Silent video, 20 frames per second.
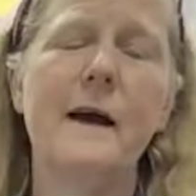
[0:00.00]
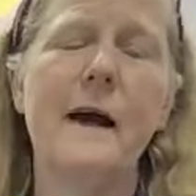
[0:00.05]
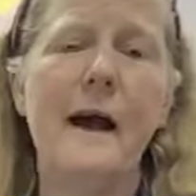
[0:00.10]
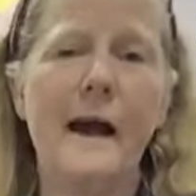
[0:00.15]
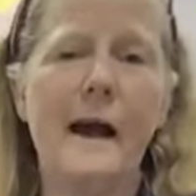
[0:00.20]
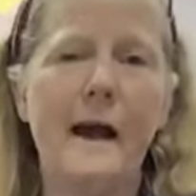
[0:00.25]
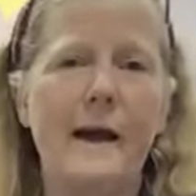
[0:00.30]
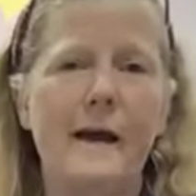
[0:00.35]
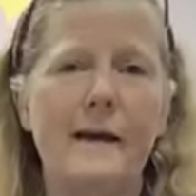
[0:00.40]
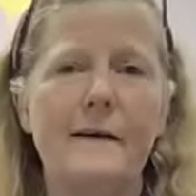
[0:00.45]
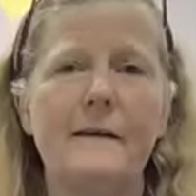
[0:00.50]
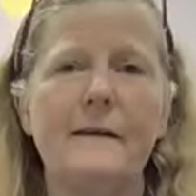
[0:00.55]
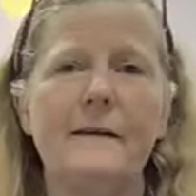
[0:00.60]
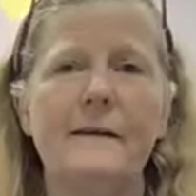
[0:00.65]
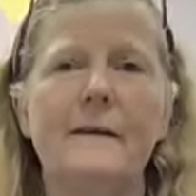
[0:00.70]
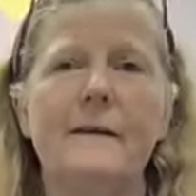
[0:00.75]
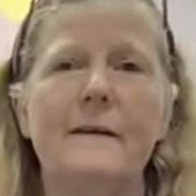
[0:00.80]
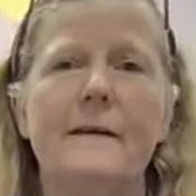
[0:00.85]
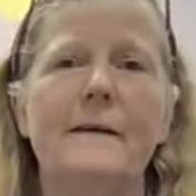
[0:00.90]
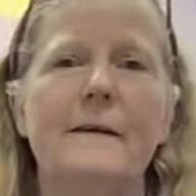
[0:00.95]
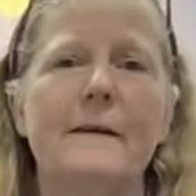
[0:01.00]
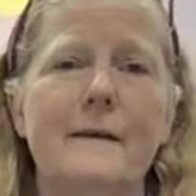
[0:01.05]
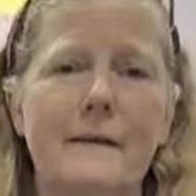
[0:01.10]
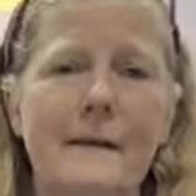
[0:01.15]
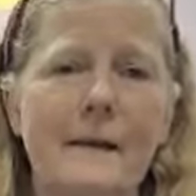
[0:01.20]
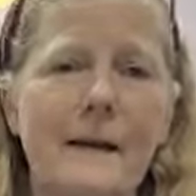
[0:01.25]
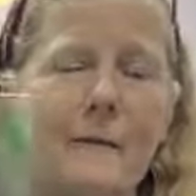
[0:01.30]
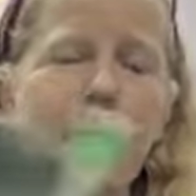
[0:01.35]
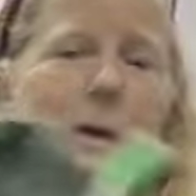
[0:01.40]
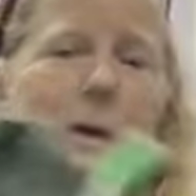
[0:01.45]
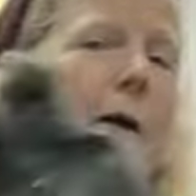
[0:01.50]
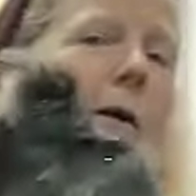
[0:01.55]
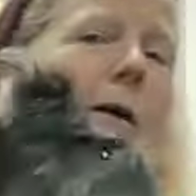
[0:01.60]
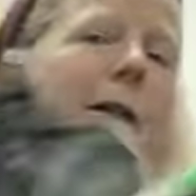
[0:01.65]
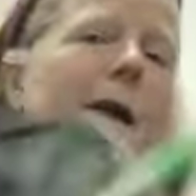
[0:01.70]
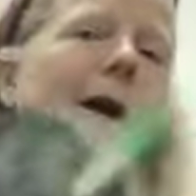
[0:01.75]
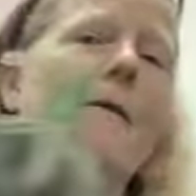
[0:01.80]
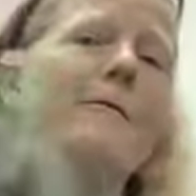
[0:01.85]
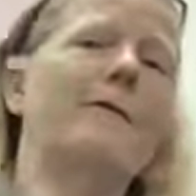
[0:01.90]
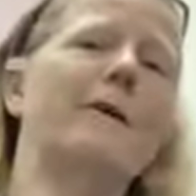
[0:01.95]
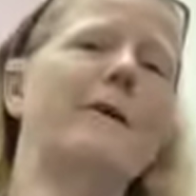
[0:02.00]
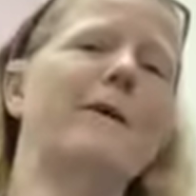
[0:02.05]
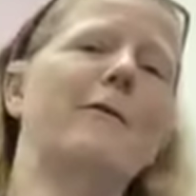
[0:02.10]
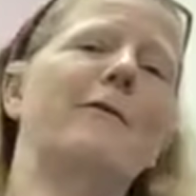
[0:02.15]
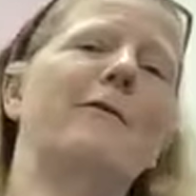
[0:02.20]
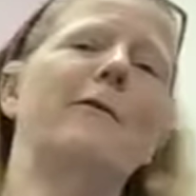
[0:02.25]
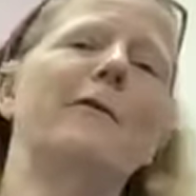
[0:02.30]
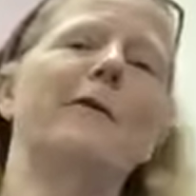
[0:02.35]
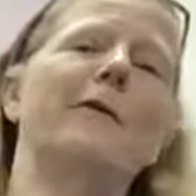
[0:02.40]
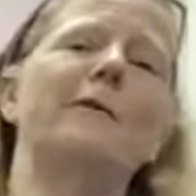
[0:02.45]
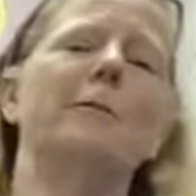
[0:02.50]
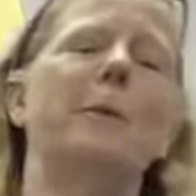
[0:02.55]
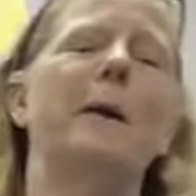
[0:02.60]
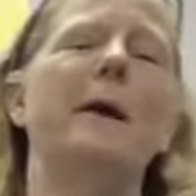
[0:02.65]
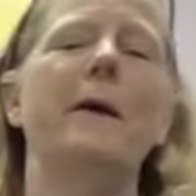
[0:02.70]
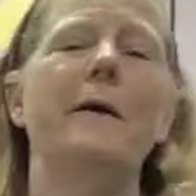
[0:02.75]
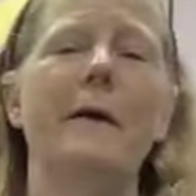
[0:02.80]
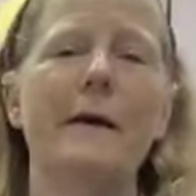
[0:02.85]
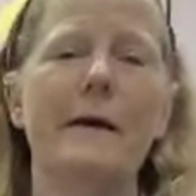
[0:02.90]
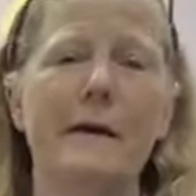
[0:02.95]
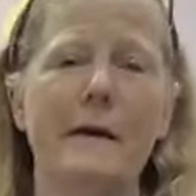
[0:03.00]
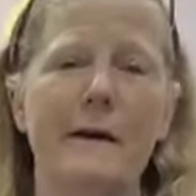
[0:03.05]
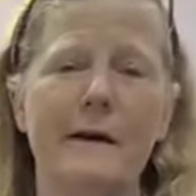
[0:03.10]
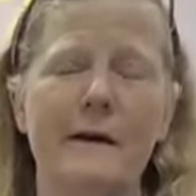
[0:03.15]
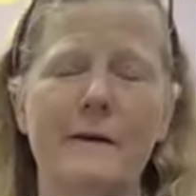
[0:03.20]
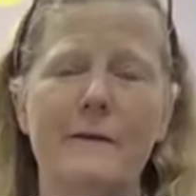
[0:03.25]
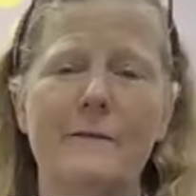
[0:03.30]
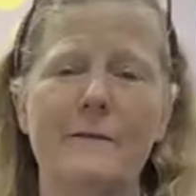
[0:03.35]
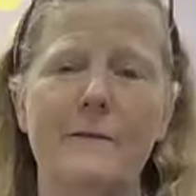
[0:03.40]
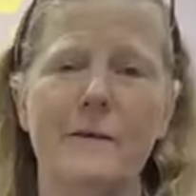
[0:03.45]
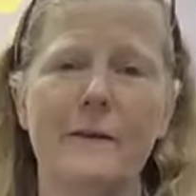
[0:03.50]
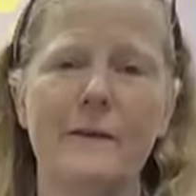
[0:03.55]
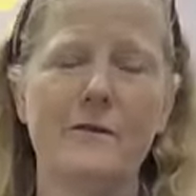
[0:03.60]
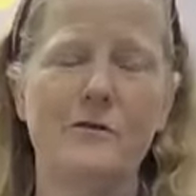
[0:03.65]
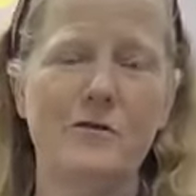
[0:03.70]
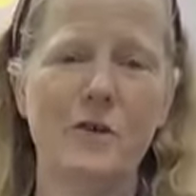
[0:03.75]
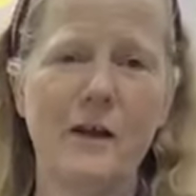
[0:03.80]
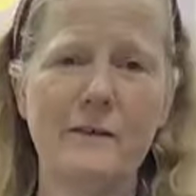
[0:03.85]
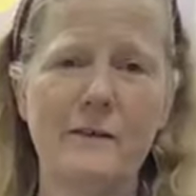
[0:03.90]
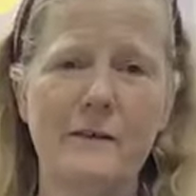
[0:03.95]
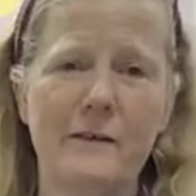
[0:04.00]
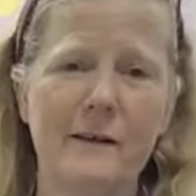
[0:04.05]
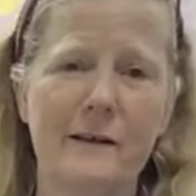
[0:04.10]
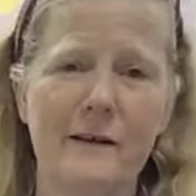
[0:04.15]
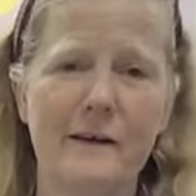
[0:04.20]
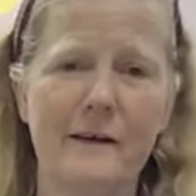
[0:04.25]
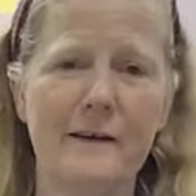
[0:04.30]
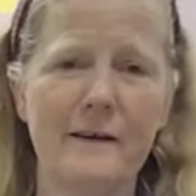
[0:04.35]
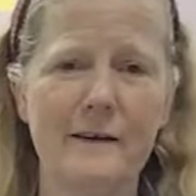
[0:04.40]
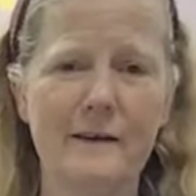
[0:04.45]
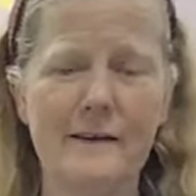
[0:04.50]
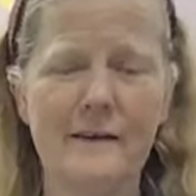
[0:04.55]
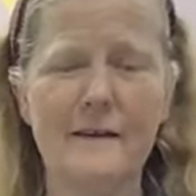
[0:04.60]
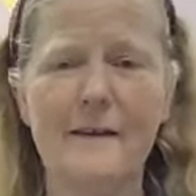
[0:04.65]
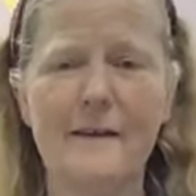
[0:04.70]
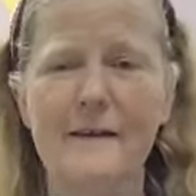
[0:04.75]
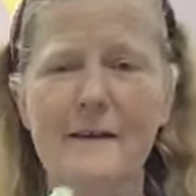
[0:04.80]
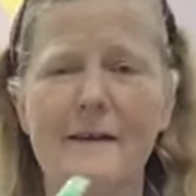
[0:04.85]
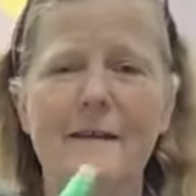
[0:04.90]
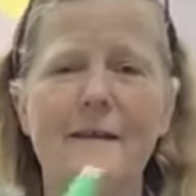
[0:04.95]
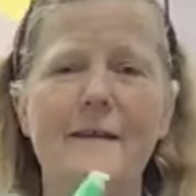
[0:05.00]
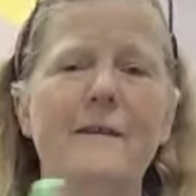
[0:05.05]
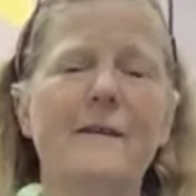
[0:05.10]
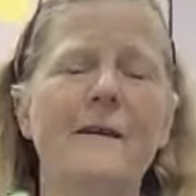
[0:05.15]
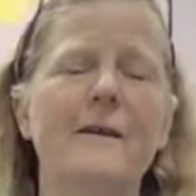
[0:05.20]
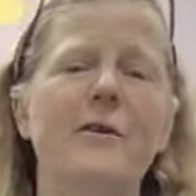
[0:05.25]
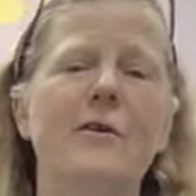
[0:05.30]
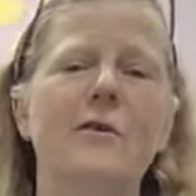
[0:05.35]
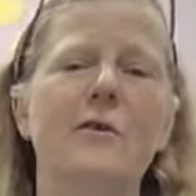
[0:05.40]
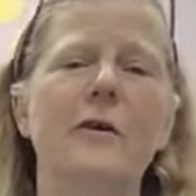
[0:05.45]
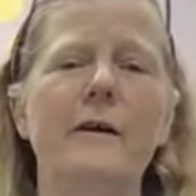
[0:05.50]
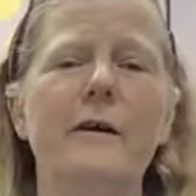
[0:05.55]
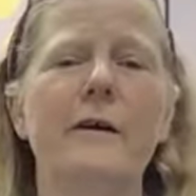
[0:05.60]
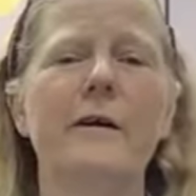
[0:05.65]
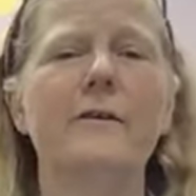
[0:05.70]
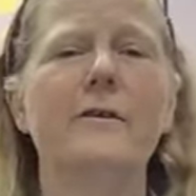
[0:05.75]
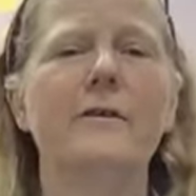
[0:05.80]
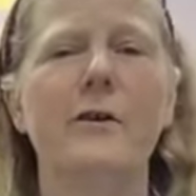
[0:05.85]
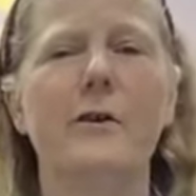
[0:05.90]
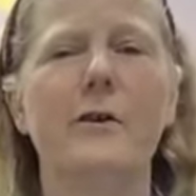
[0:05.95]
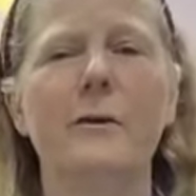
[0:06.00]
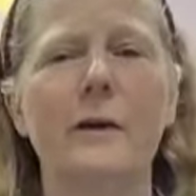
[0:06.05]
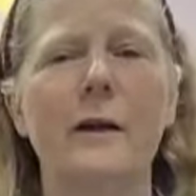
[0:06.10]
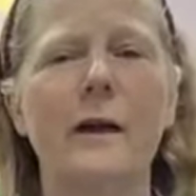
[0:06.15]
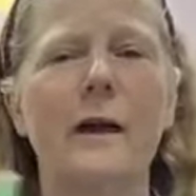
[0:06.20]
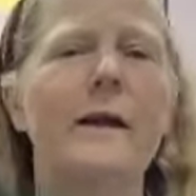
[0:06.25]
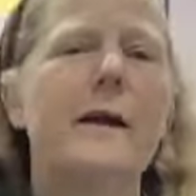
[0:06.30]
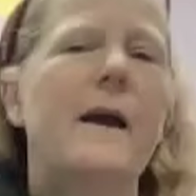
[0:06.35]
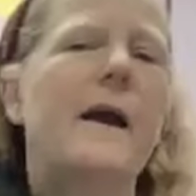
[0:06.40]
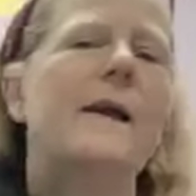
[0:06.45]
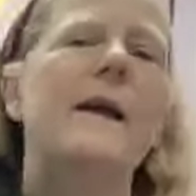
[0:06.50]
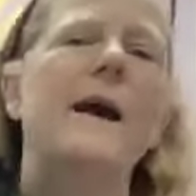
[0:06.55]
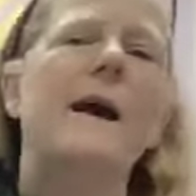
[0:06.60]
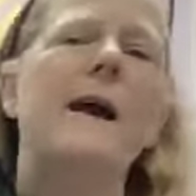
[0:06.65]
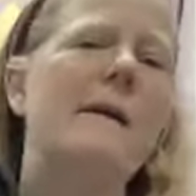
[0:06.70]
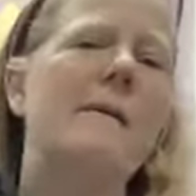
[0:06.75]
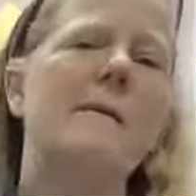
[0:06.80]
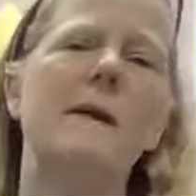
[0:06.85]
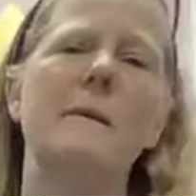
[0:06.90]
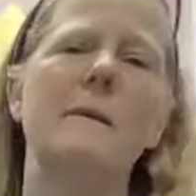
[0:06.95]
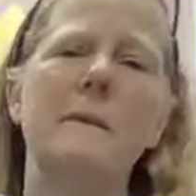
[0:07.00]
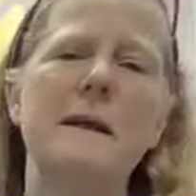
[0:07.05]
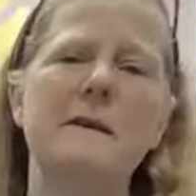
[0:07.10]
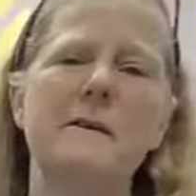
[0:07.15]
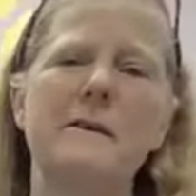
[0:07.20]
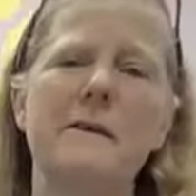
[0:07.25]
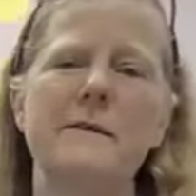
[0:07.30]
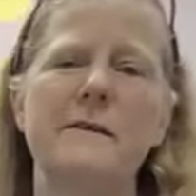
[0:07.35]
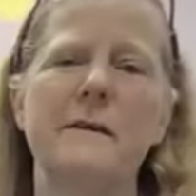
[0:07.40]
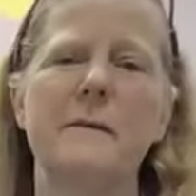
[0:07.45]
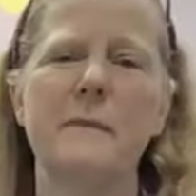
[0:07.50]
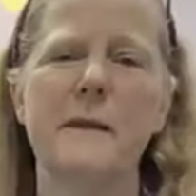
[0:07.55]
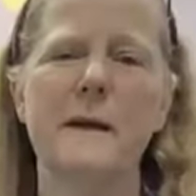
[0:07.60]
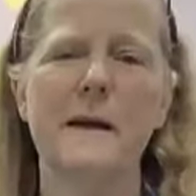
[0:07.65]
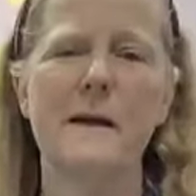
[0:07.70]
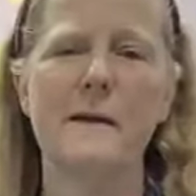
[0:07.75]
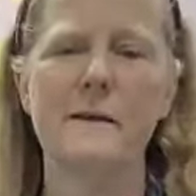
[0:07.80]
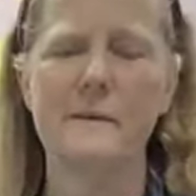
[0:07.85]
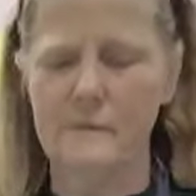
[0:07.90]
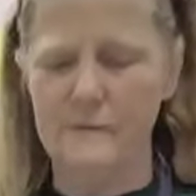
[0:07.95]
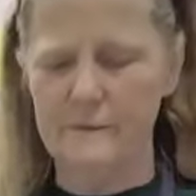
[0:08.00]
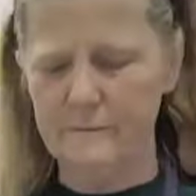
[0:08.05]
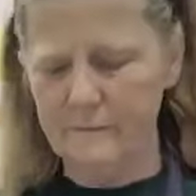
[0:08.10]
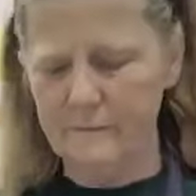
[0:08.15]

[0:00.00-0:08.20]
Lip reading: and that we all have to go through this period of gentling the little critters who are like, yeah, I want to be doing something else.